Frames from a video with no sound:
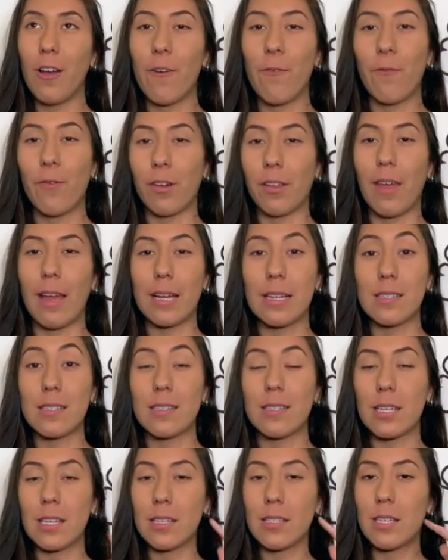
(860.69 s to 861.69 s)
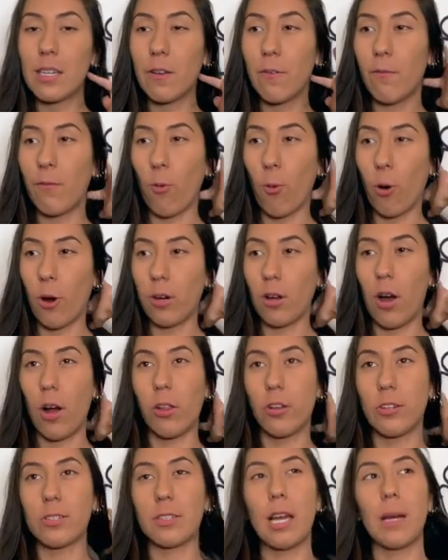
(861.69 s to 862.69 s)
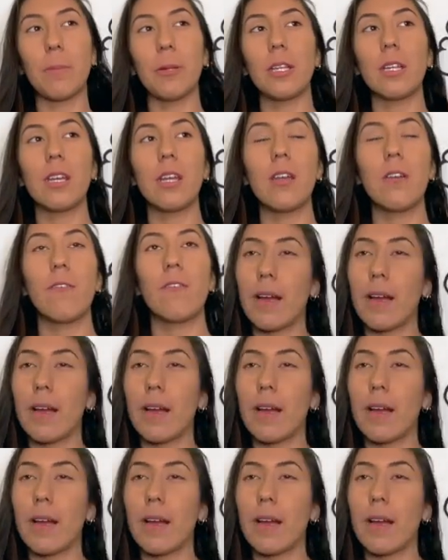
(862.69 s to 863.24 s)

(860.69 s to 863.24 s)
for like $64, I believe.